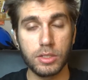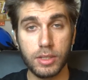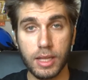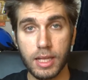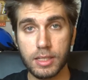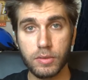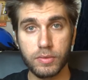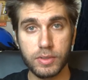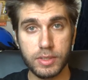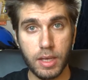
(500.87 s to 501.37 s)
So
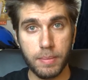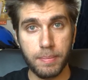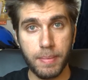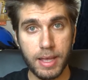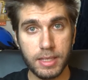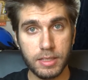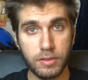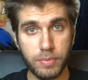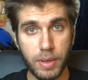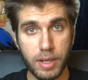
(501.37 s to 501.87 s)
that's obviously a
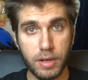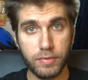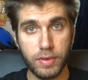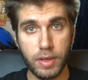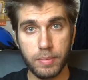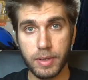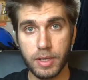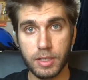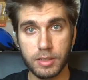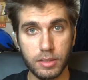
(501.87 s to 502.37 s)
massive
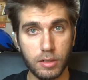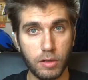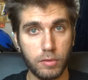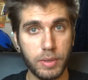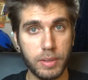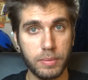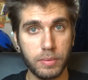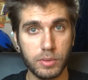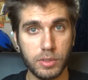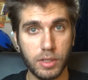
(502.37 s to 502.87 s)
benefit, because a lot of
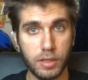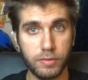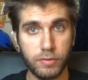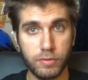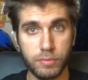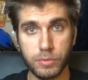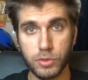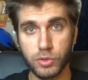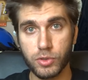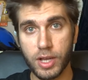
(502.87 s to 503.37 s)
people suffer
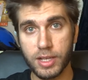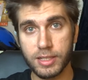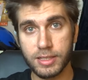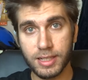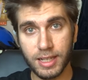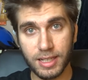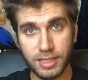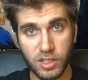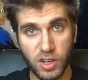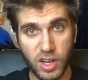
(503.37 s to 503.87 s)
from stress
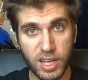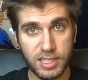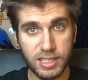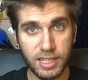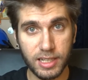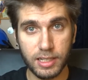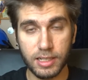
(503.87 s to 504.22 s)
and anxiety,